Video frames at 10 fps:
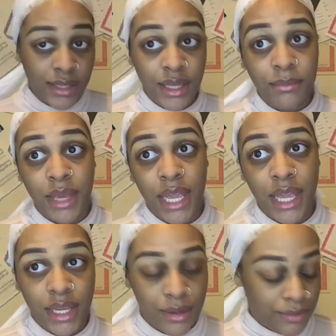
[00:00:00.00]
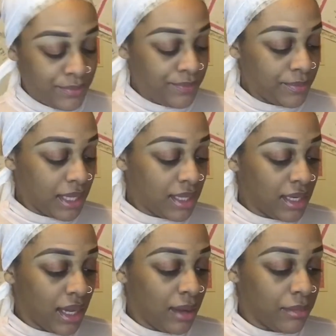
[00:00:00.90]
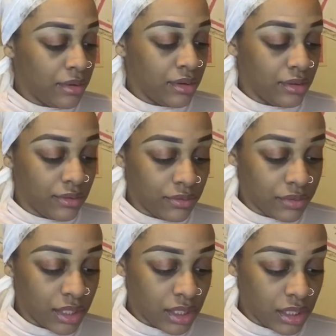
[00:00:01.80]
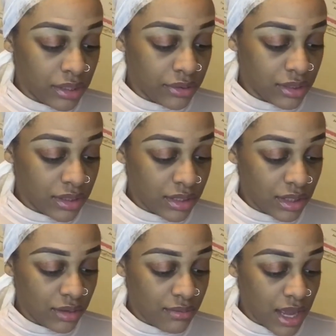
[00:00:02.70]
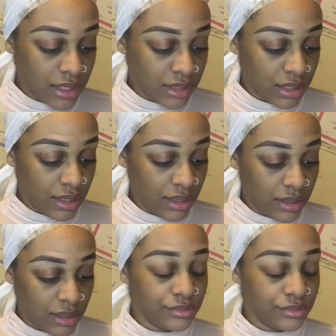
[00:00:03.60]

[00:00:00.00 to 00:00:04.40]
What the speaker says: young man by the name of Clarence NYC.